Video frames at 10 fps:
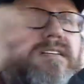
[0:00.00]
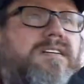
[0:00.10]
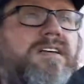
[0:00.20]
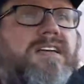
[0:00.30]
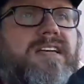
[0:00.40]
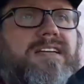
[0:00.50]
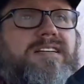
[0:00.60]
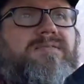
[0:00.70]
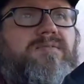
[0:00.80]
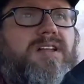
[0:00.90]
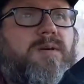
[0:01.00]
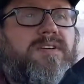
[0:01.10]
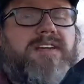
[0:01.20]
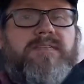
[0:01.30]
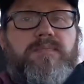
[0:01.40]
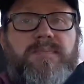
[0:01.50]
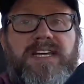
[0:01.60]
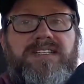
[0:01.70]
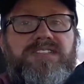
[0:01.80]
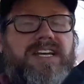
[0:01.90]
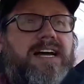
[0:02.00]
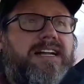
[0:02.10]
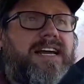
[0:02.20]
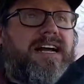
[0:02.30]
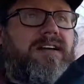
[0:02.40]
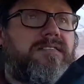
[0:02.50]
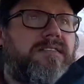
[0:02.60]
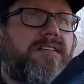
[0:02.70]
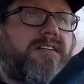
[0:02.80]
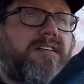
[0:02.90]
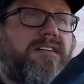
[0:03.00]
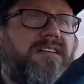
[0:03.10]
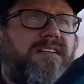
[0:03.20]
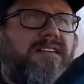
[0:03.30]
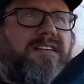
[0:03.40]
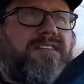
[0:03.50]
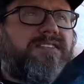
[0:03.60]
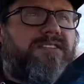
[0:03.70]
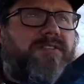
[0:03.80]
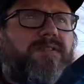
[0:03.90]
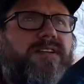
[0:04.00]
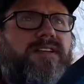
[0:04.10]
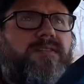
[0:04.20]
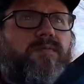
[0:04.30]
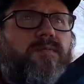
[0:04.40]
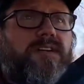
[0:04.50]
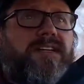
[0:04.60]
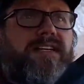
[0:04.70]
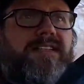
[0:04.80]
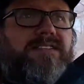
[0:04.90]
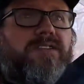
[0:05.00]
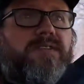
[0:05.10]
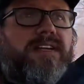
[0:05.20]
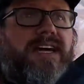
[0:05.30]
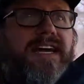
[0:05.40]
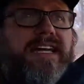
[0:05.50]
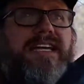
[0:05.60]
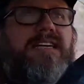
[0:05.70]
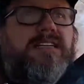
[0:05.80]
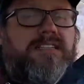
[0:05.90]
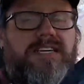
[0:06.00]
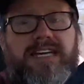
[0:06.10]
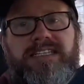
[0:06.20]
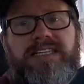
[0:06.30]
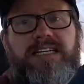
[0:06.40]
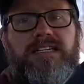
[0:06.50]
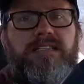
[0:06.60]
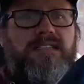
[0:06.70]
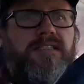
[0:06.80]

And I want to give a big shout out to uh, the one that's doing the 80 K10